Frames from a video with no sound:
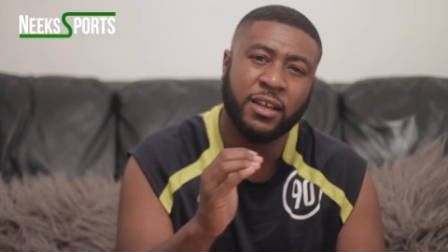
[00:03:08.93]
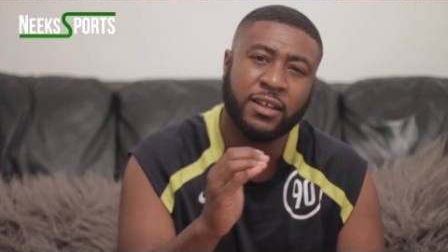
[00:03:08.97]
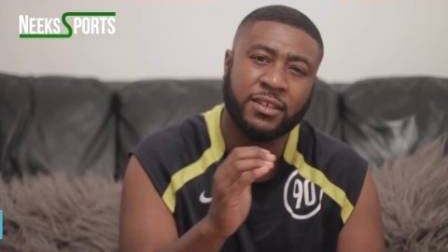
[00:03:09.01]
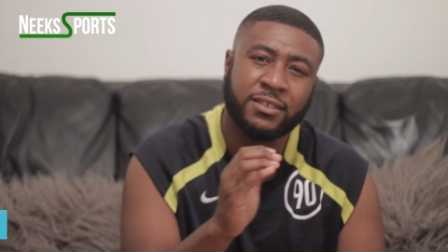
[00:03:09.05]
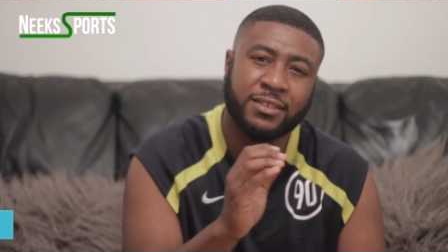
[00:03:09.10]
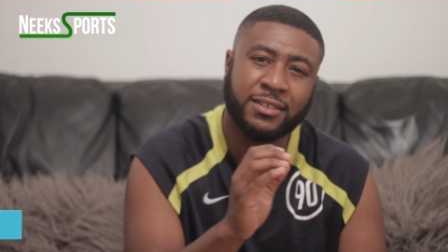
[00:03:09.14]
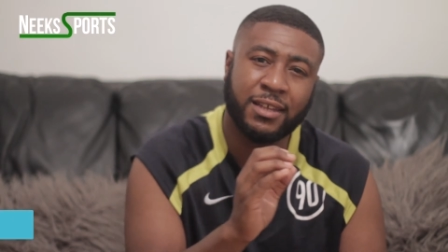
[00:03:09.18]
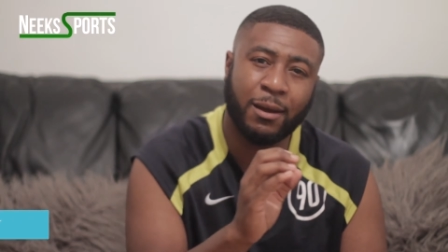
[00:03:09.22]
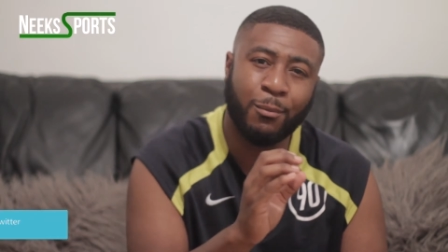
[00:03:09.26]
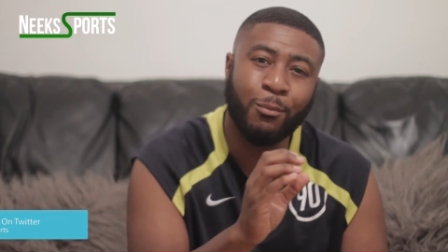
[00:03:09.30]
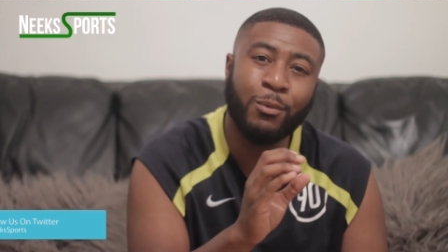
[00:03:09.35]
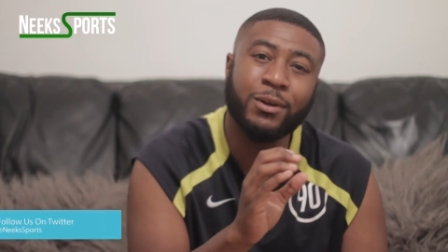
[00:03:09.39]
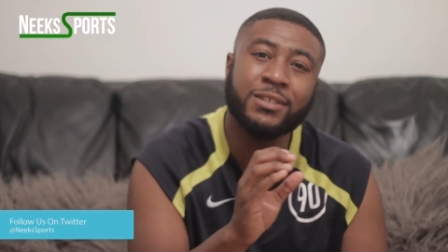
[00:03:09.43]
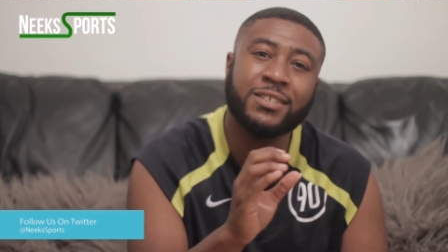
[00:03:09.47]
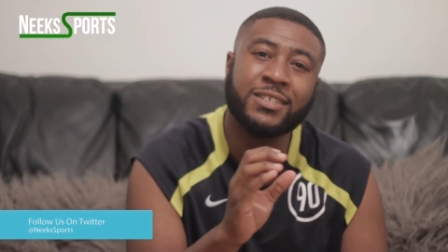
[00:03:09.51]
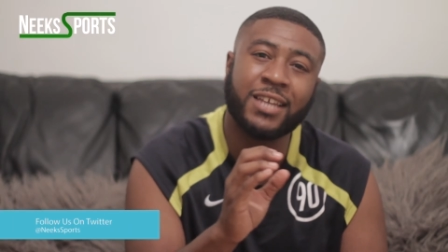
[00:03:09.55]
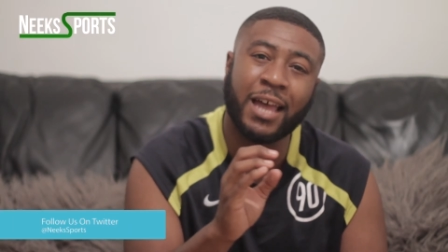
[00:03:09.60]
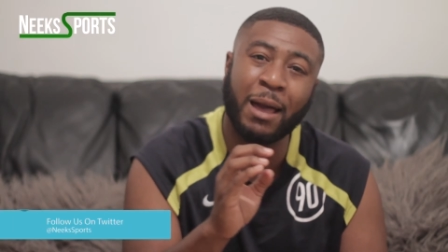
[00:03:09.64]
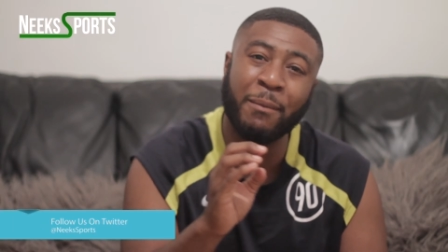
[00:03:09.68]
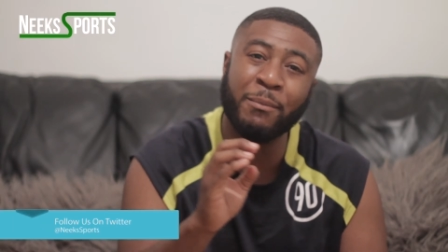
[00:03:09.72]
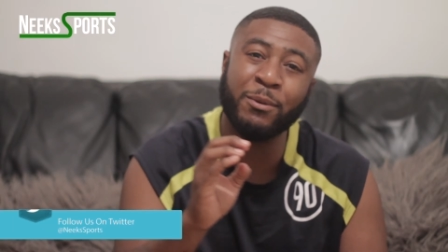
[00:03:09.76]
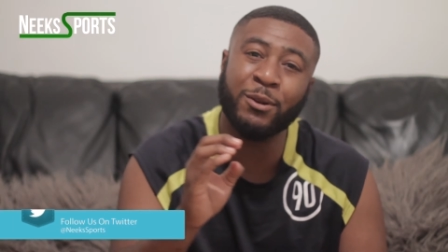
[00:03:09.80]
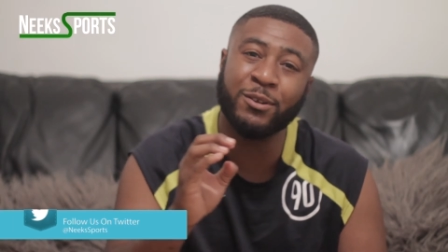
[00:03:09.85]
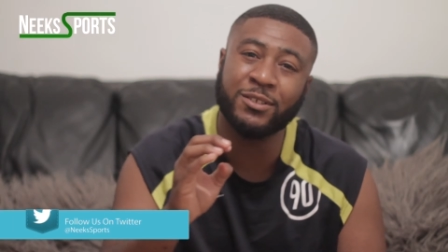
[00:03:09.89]
someone's
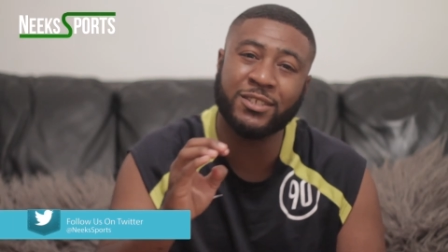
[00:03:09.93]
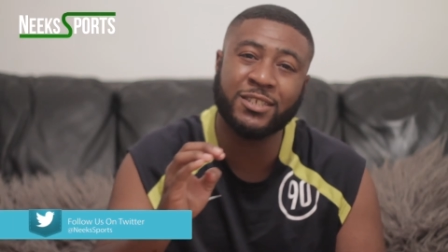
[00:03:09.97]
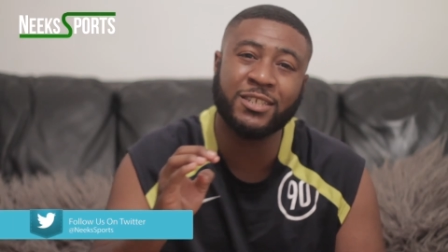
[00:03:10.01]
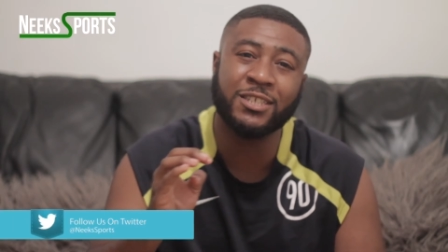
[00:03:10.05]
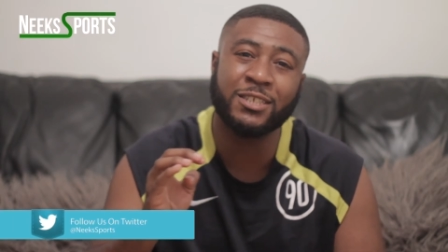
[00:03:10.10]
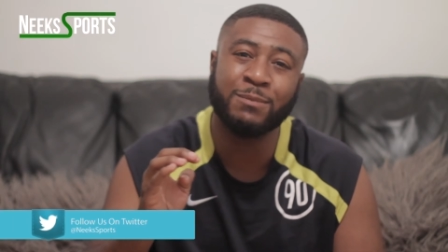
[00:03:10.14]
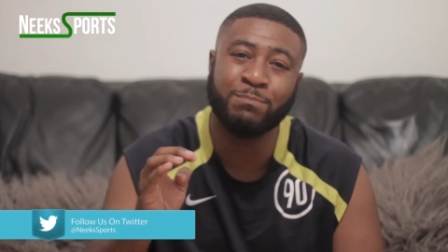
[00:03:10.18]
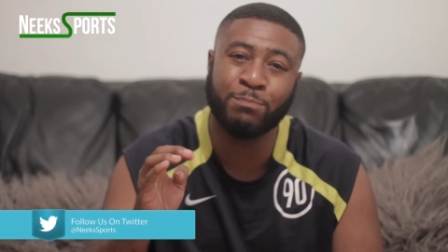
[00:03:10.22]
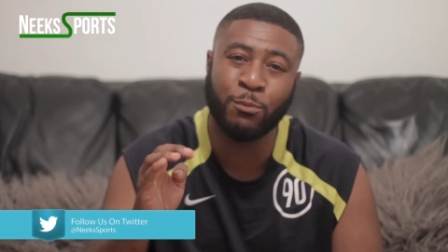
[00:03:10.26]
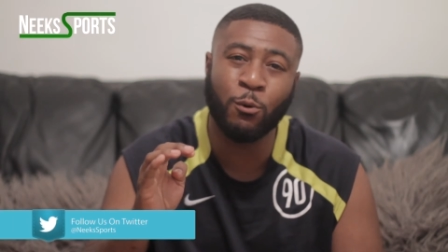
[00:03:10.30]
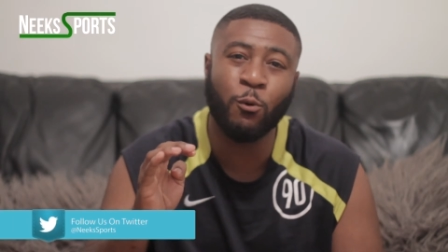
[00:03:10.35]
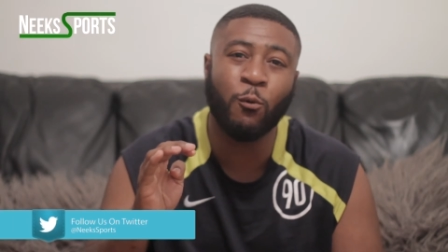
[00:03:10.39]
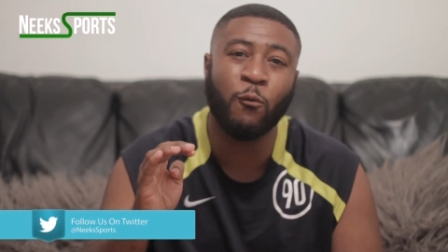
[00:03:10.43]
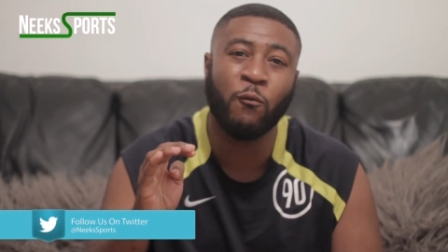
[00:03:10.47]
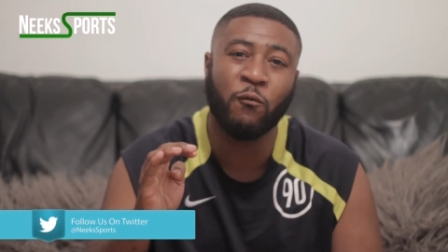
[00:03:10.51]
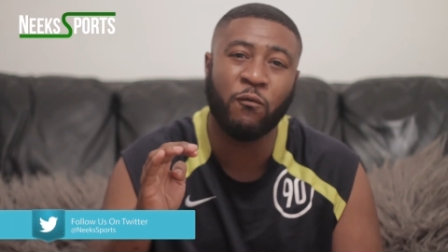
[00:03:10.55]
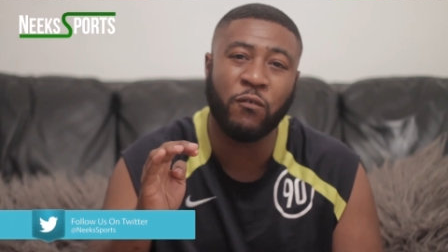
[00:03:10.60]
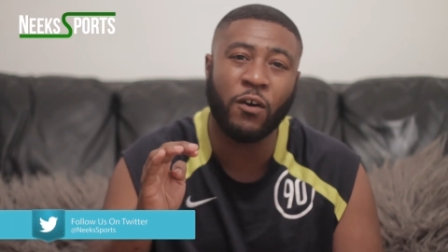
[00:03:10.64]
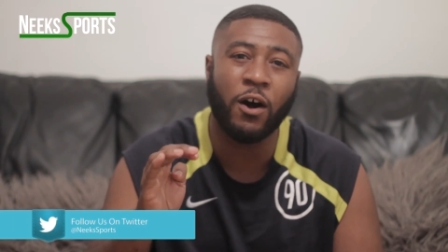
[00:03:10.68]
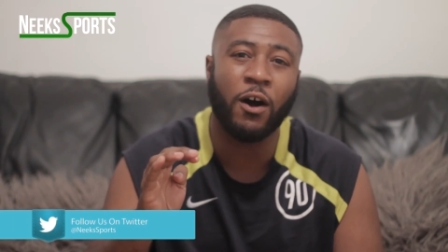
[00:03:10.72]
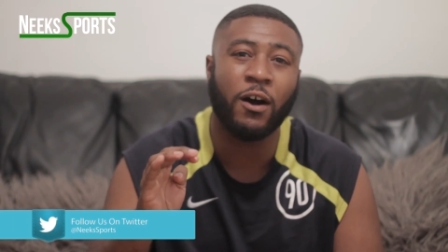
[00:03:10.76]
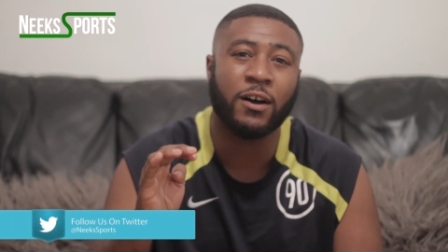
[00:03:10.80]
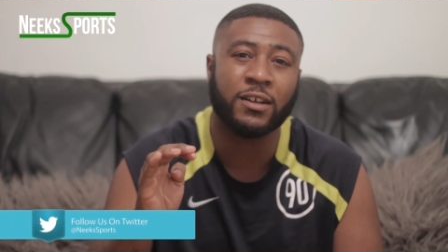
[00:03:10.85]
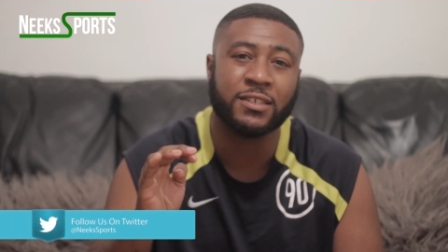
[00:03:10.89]
coming onto this ball
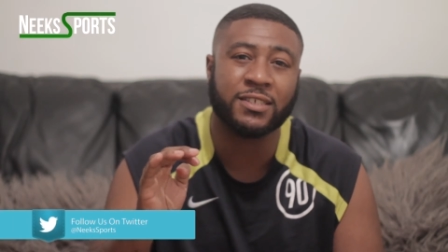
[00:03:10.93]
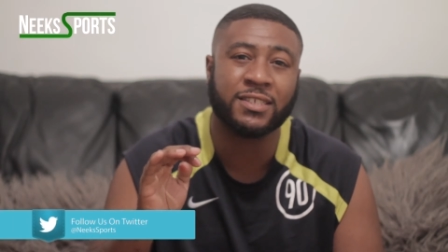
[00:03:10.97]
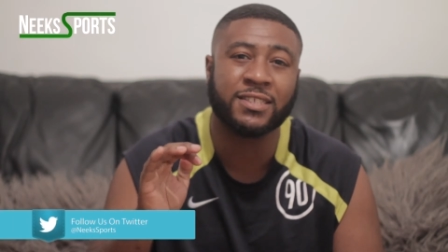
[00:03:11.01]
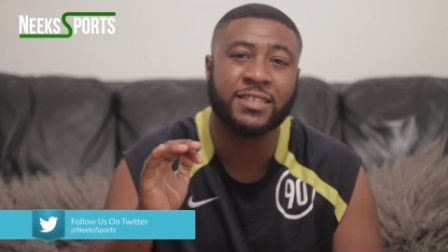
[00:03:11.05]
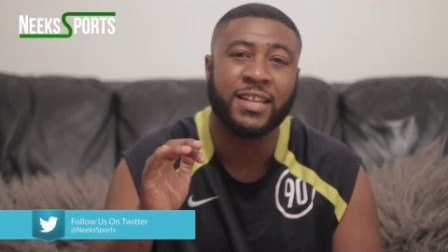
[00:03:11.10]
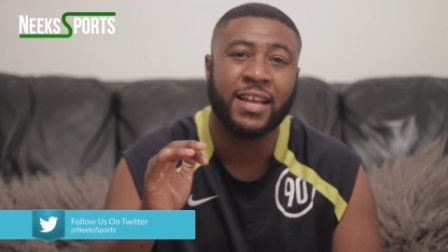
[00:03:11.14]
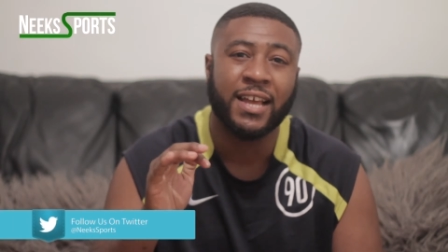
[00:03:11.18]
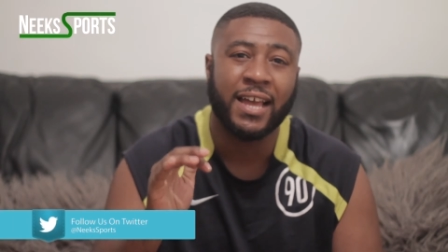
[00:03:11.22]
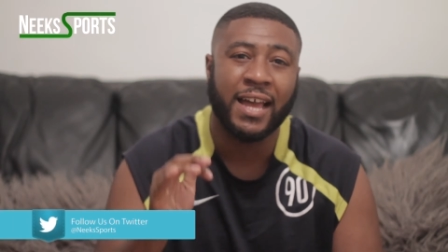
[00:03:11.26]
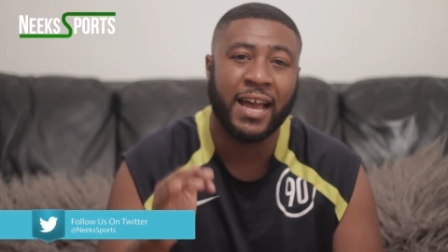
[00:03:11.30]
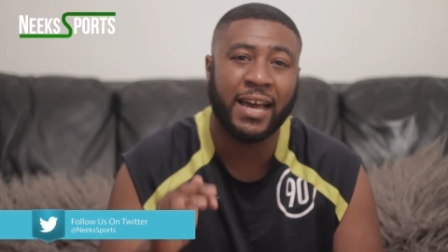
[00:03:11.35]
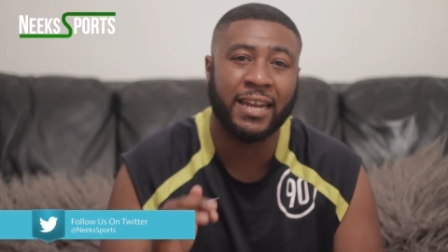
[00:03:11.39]
fast